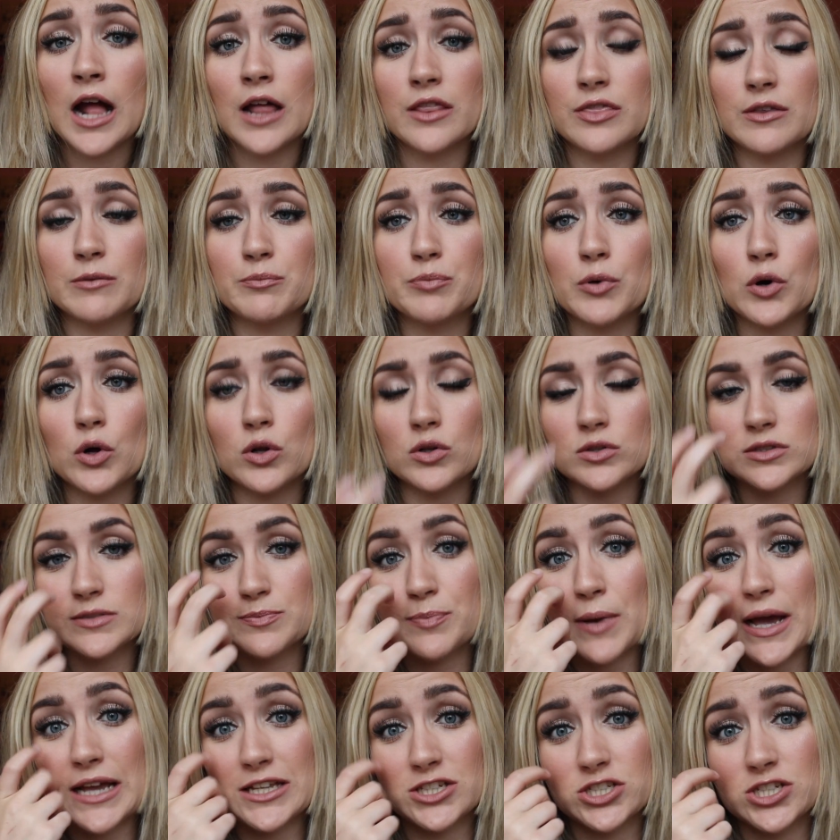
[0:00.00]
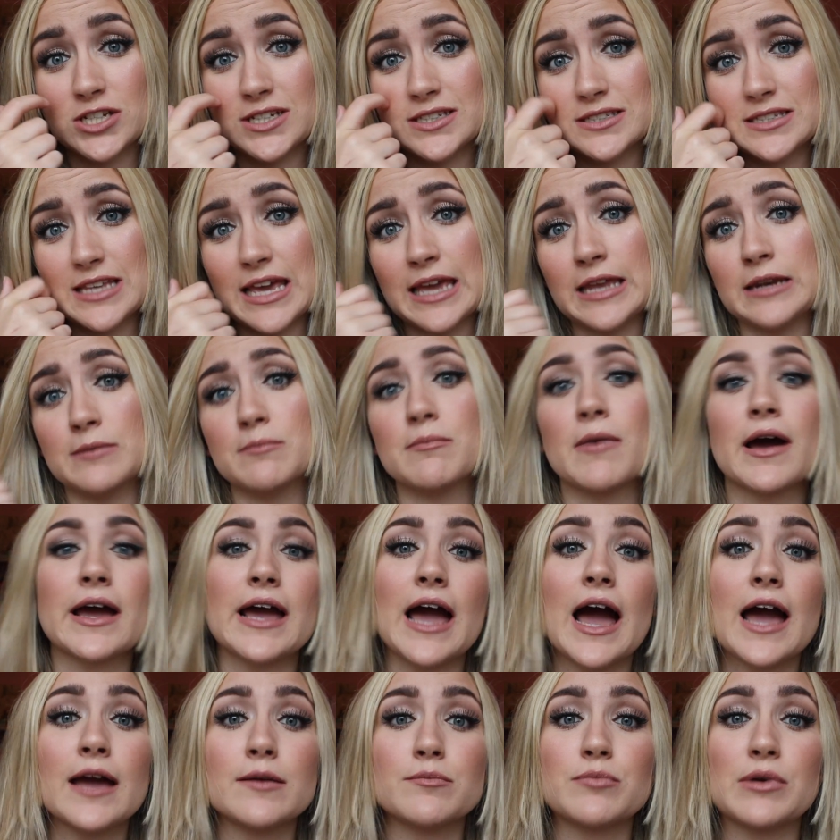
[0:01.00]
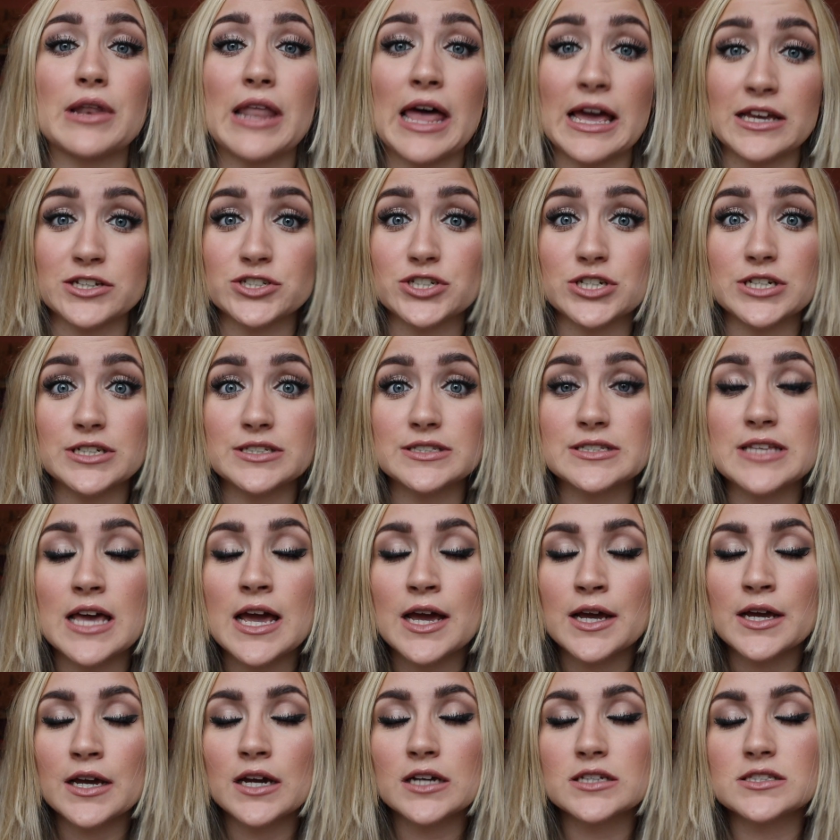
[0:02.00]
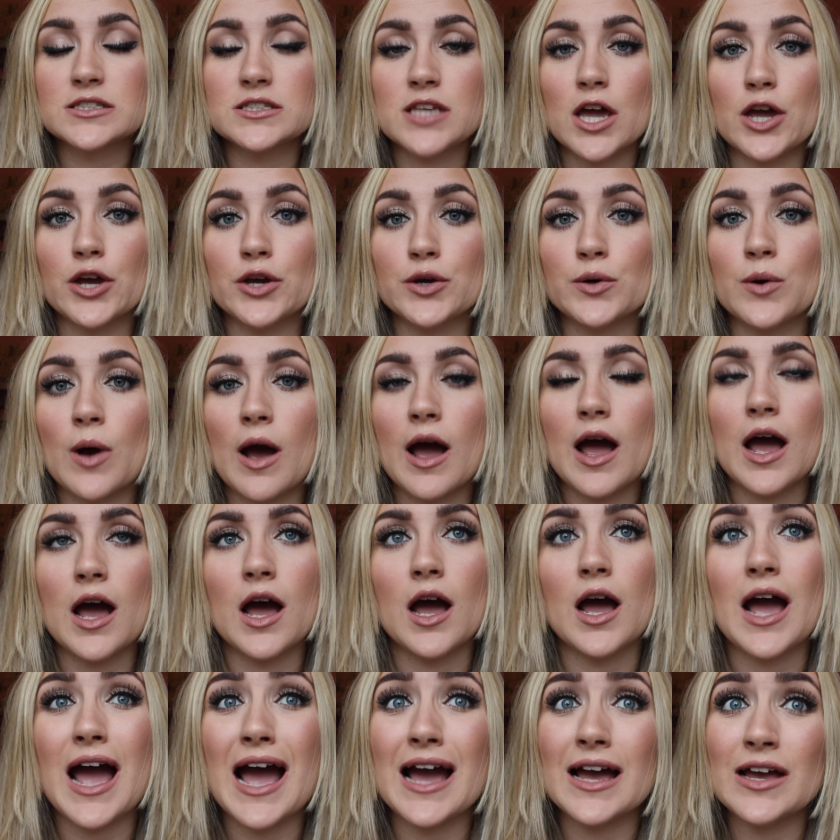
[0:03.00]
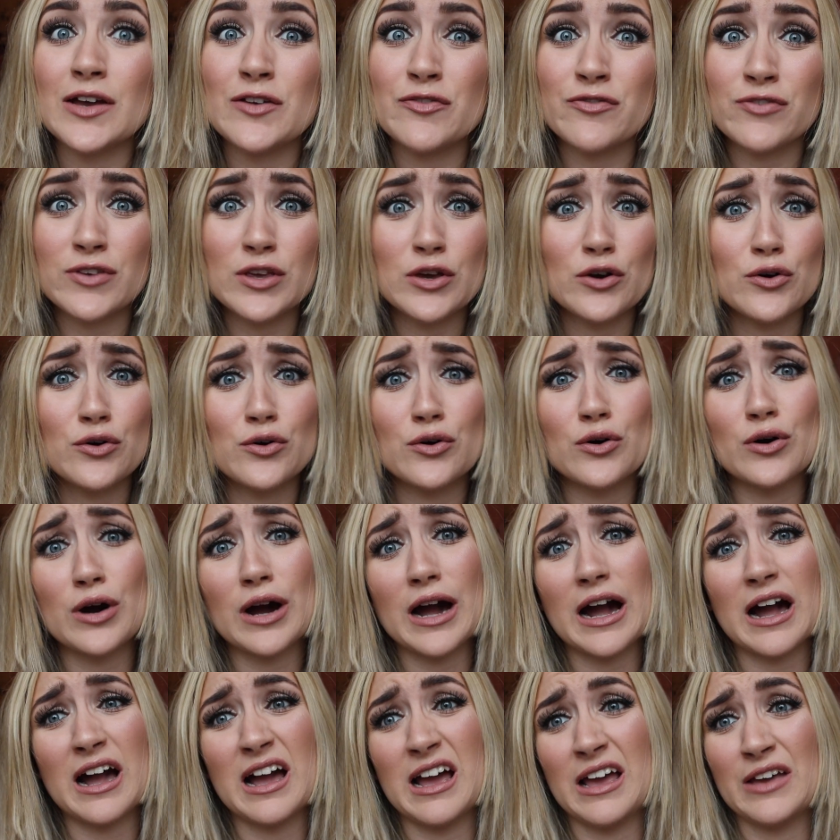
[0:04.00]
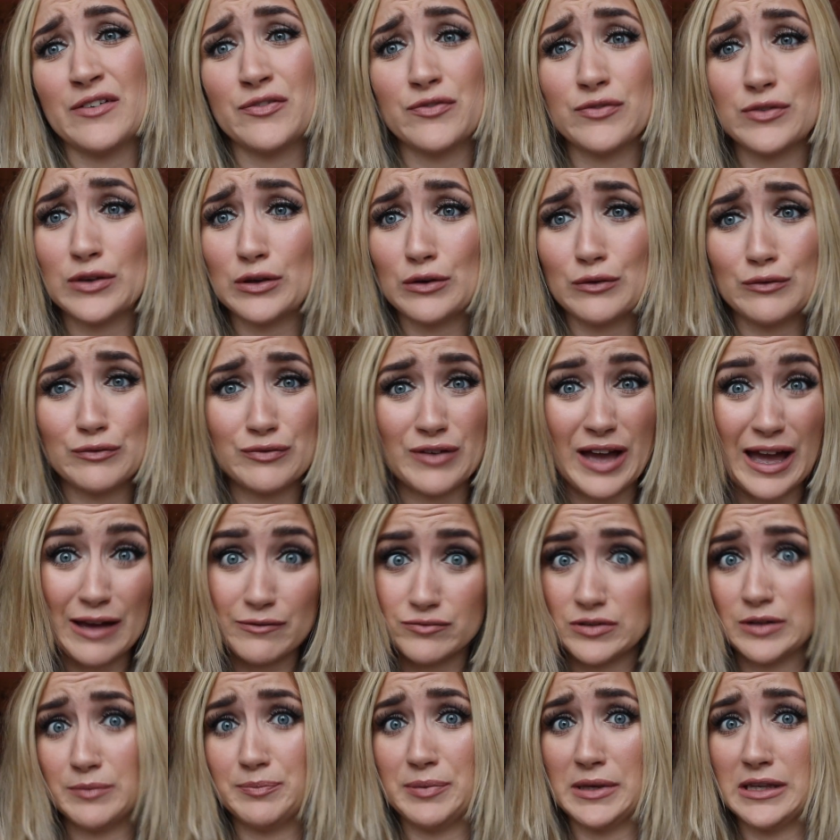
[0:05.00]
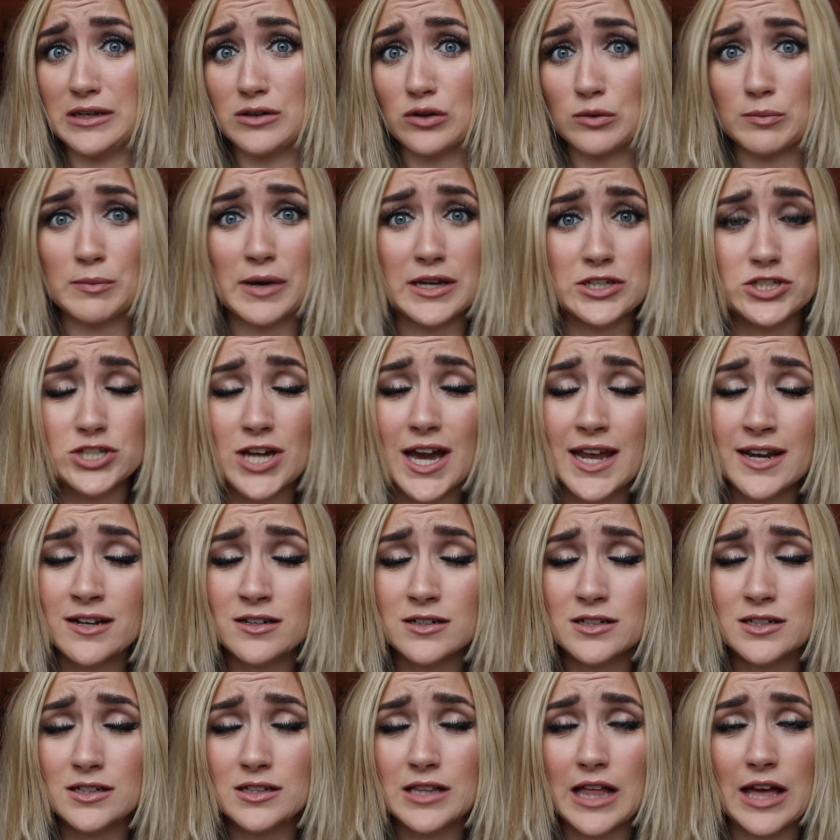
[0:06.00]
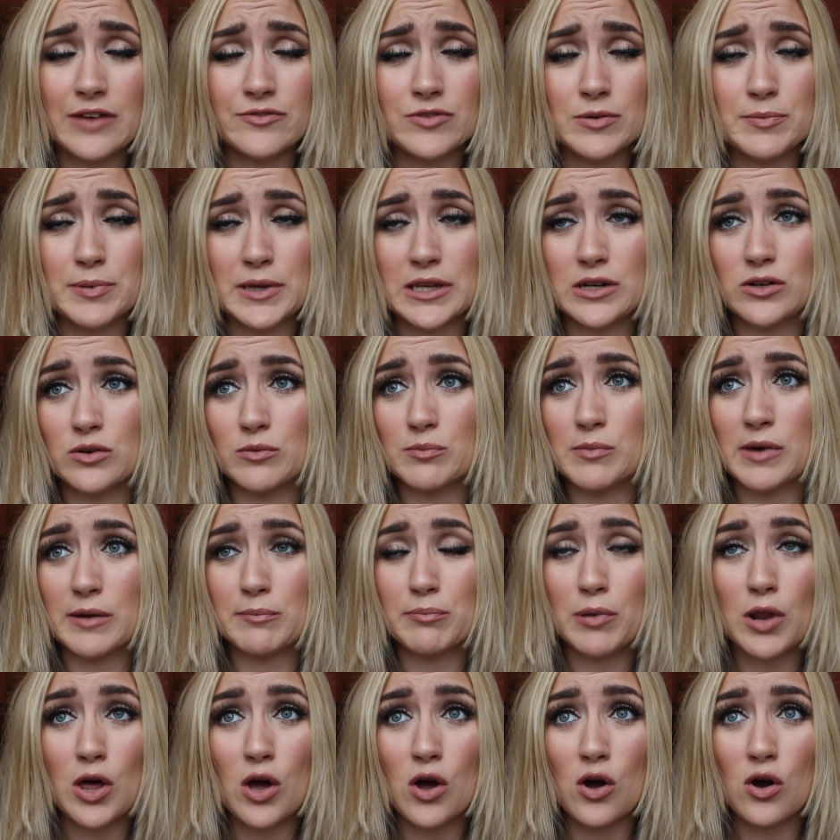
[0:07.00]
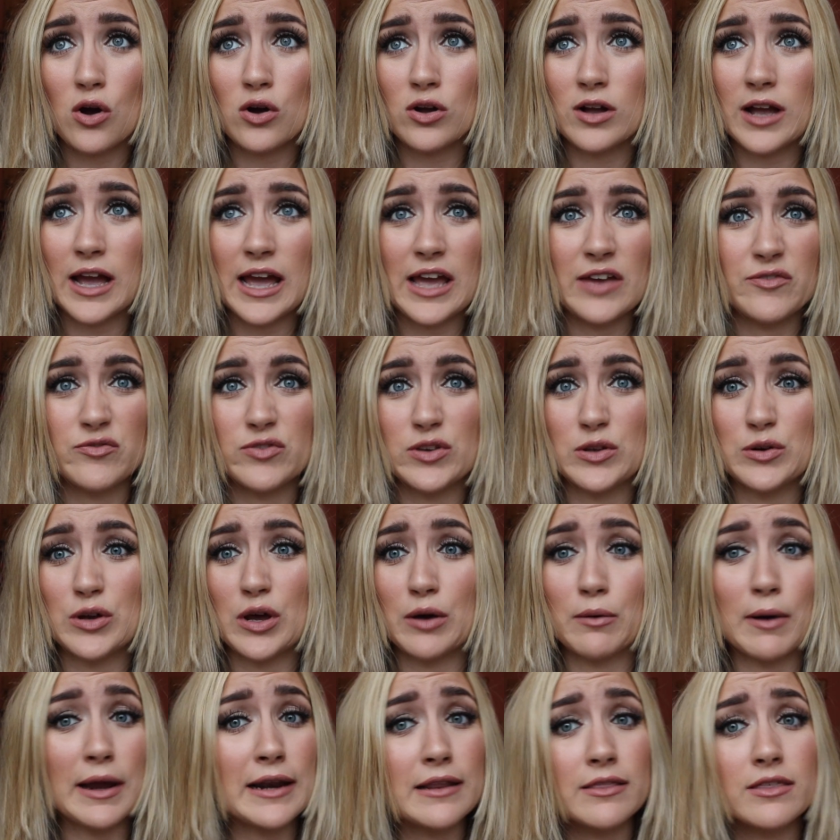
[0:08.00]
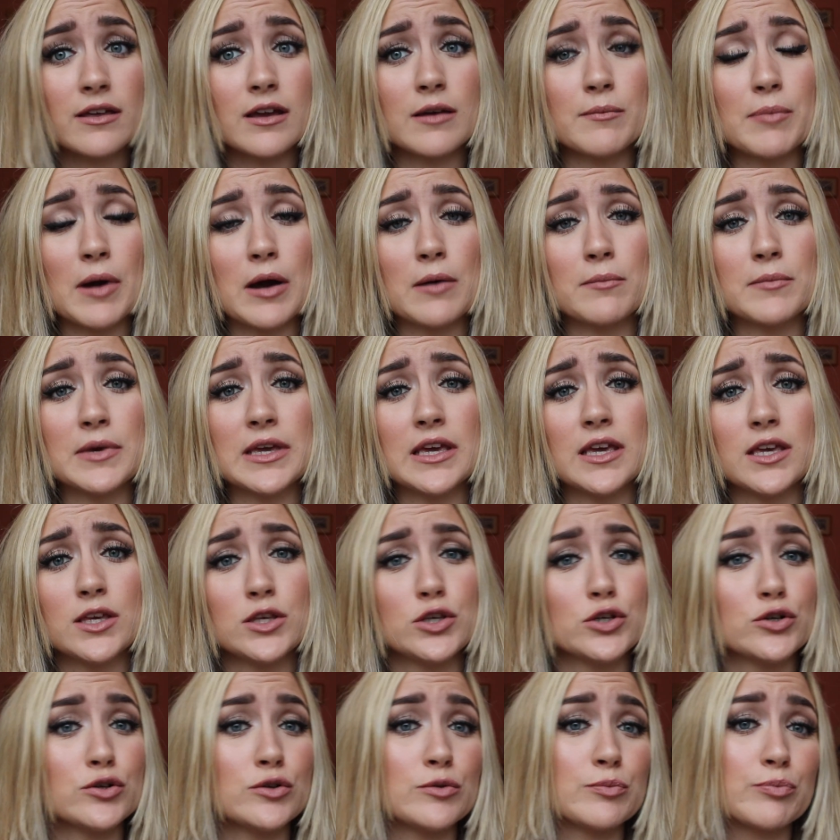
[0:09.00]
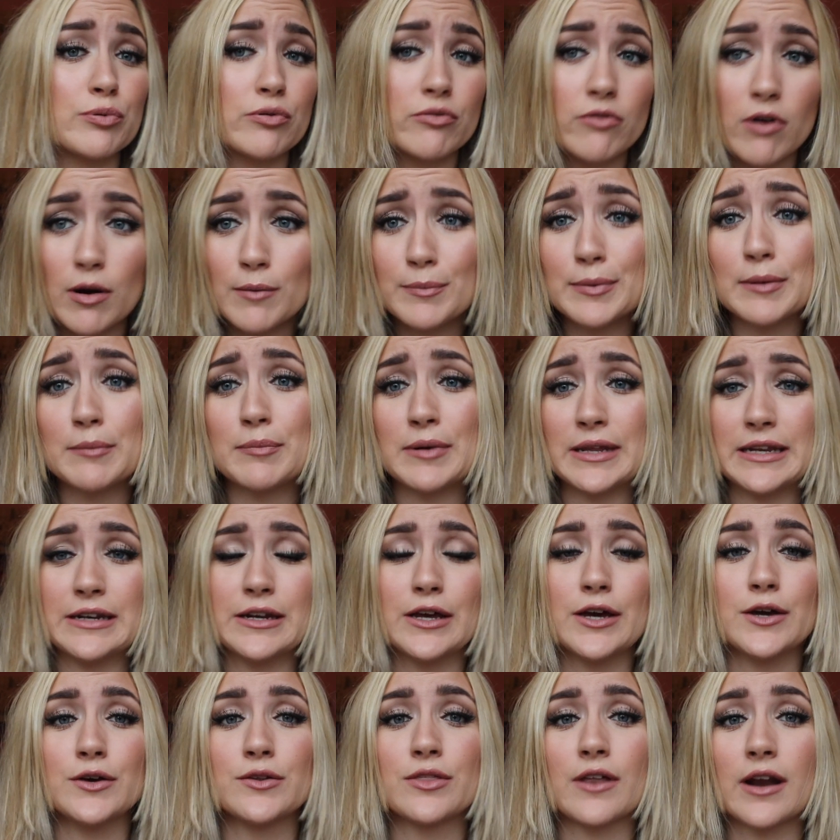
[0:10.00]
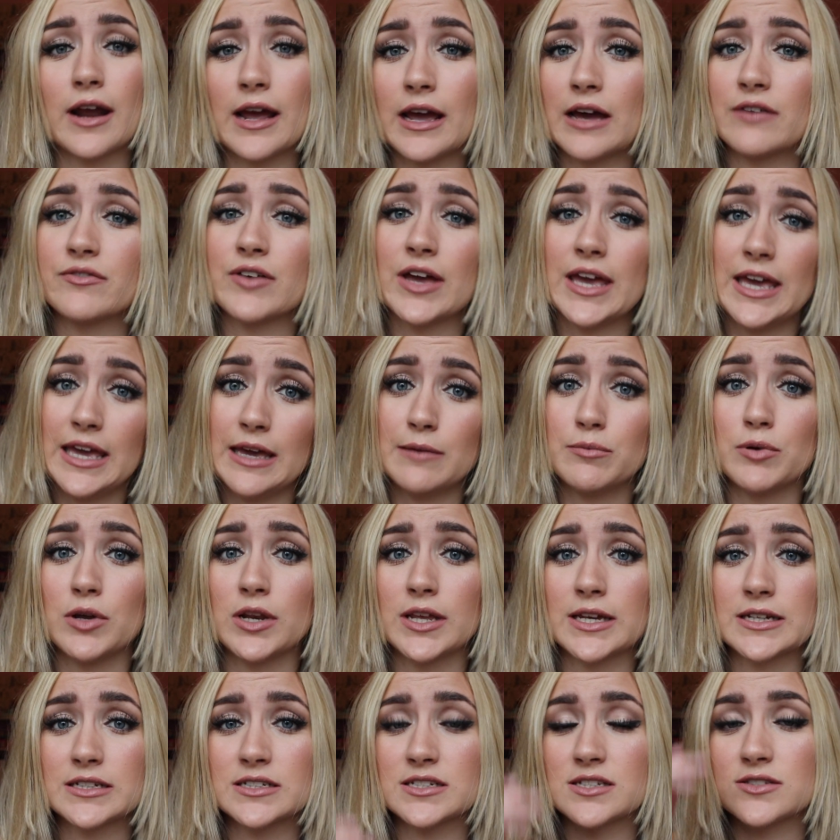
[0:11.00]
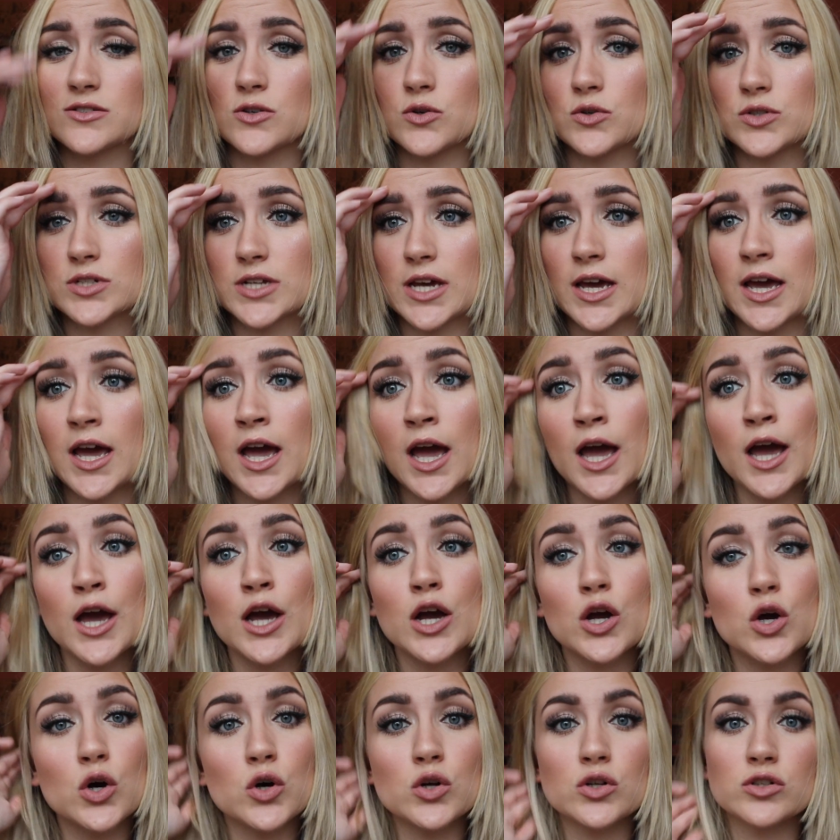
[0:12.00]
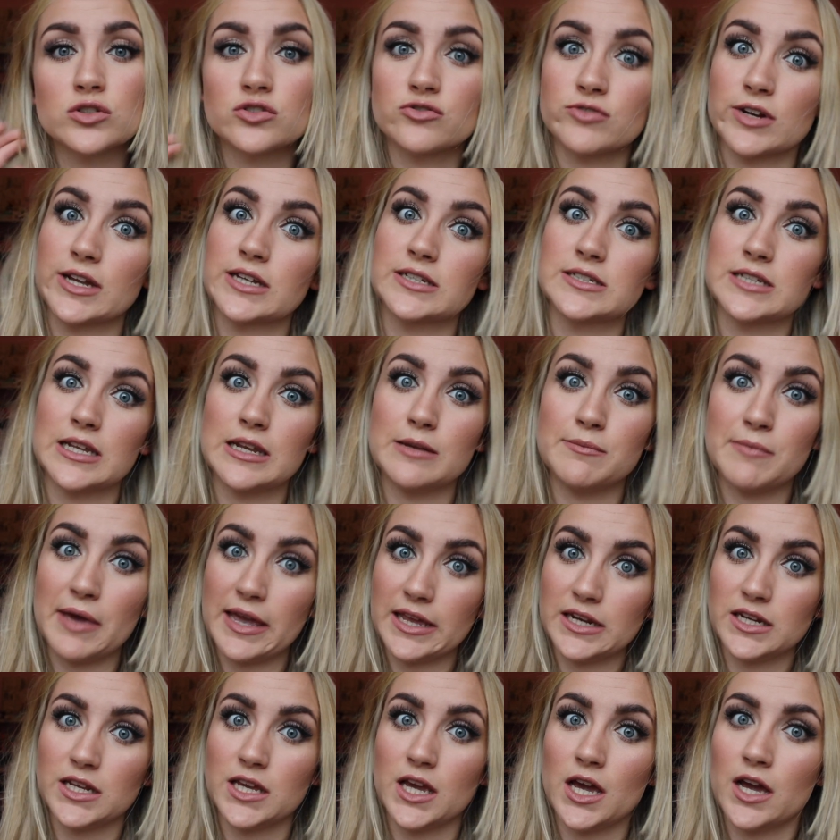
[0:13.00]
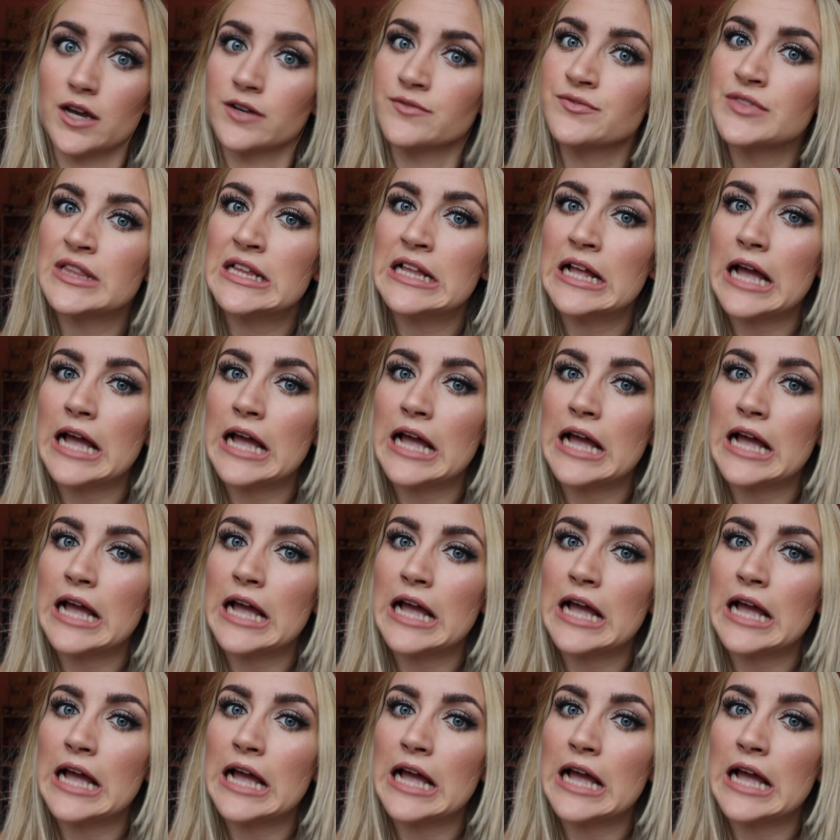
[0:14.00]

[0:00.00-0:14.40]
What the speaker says: the bald patches in my eyelashes. So if you've ever been on my channel, ever been on my blog, if you know anything about me, you'll probably know that I have a hair pulling disorder called trichotillomania.